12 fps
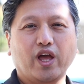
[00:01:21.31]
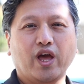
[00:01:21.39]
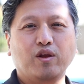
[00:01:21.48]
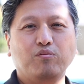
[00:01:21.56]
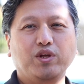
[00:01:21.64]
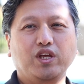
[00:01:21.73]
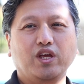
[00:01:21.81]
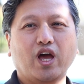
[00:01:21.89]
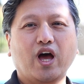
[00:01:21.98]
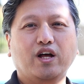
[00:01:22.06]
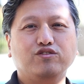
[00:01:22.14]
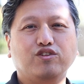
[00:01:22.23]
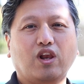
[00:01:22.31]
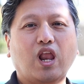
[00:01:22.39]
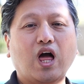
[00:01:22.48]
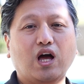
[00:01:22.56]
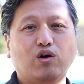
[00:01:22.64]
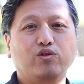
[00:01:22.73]
and be as
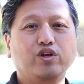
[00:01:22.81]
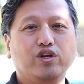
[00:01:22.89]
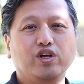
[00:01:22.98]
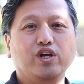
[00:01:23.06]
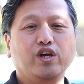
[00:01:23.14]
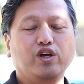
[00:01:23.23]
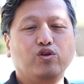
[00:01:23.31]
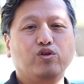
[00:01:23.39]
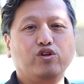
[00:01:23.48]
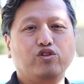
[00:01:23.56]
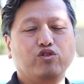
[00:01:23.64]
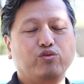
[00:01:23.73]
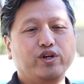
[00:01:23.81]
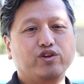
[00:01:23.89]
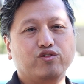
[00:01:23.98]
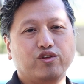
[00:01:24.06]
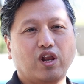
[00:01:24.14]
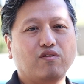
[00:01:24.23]
loud in order to
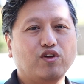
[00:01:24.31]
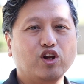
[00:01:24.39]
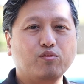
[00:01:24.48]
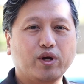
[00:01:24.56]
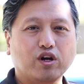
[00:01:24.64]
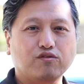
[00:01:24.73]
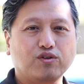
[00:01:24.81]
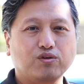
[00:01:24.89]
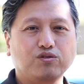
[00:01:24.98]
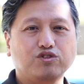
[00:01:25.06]
reach the lavalier microphone.